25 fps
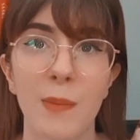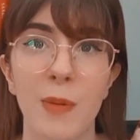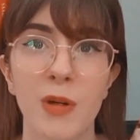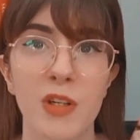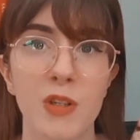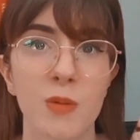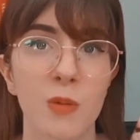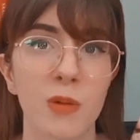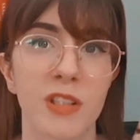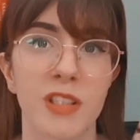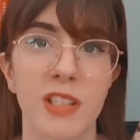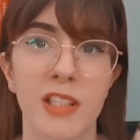I
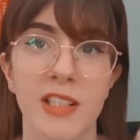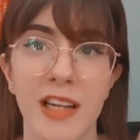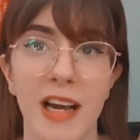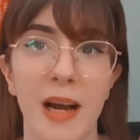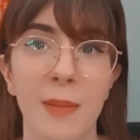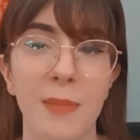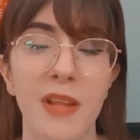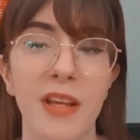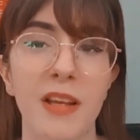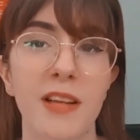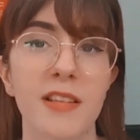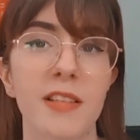just wanted to
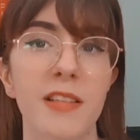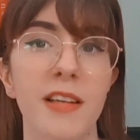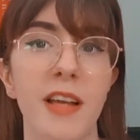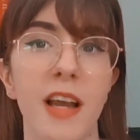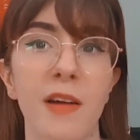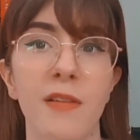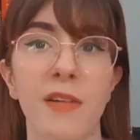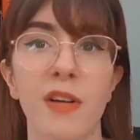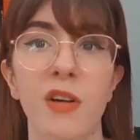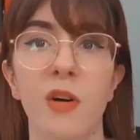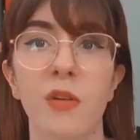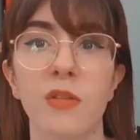tab things and
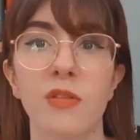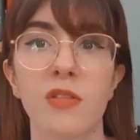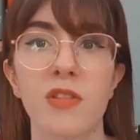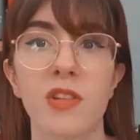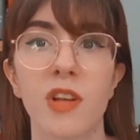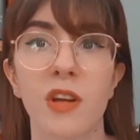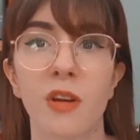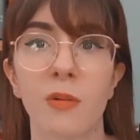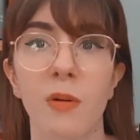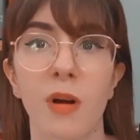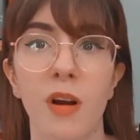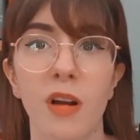carry on,
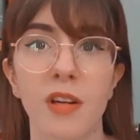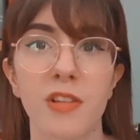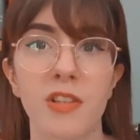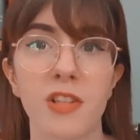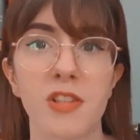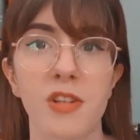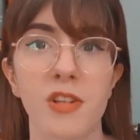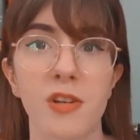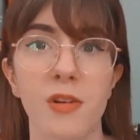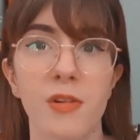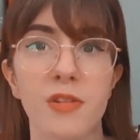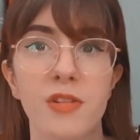so I
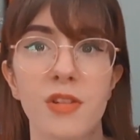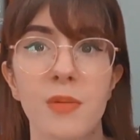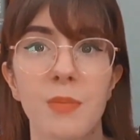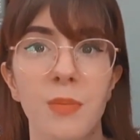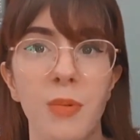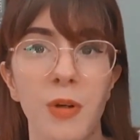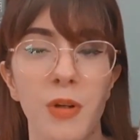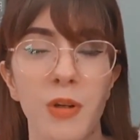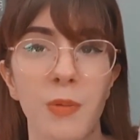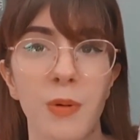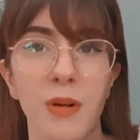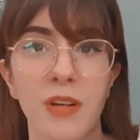just used
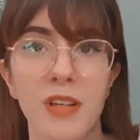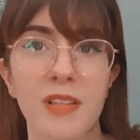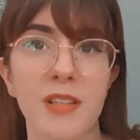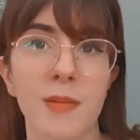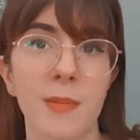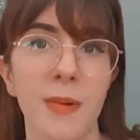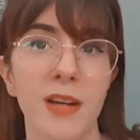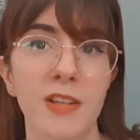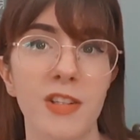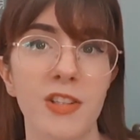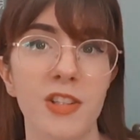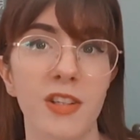blue ones that
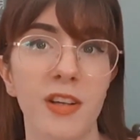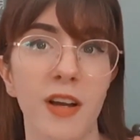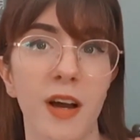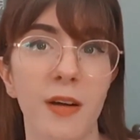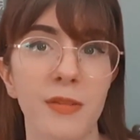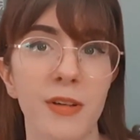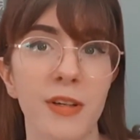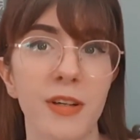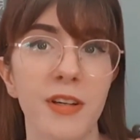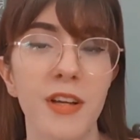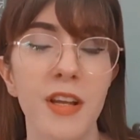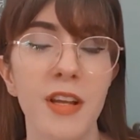match the
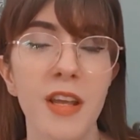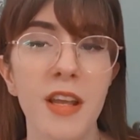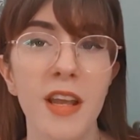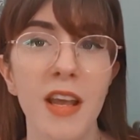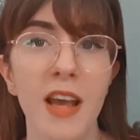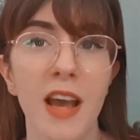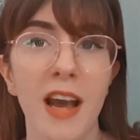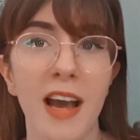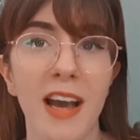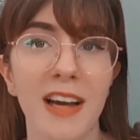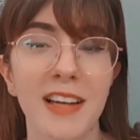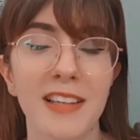cover,
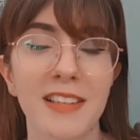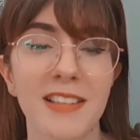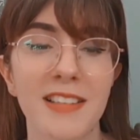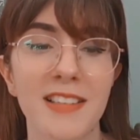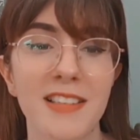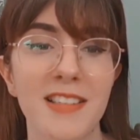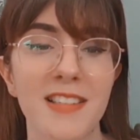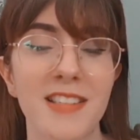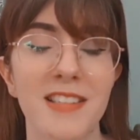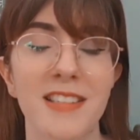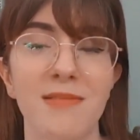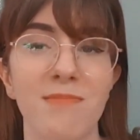
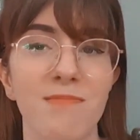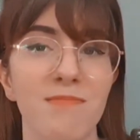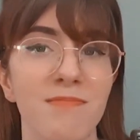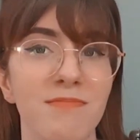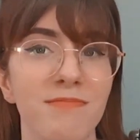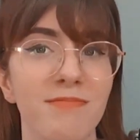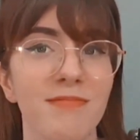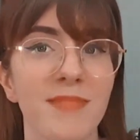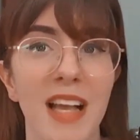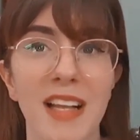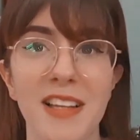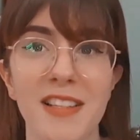and
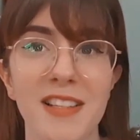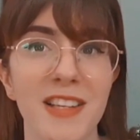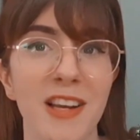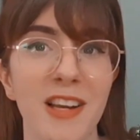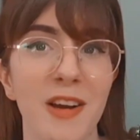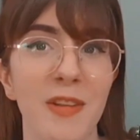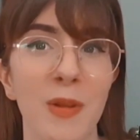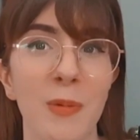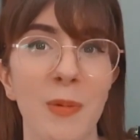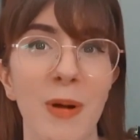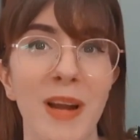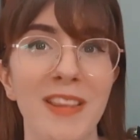that's the
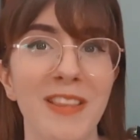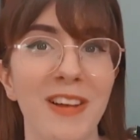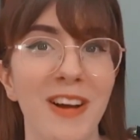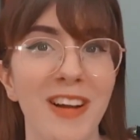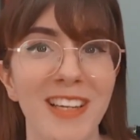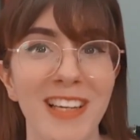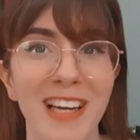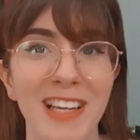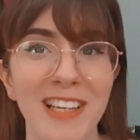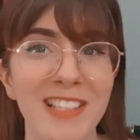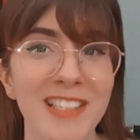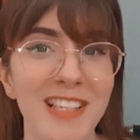other way that I
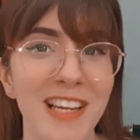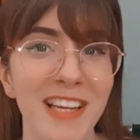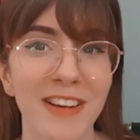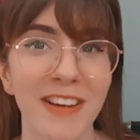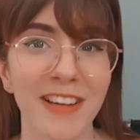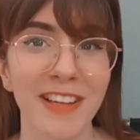annotate, I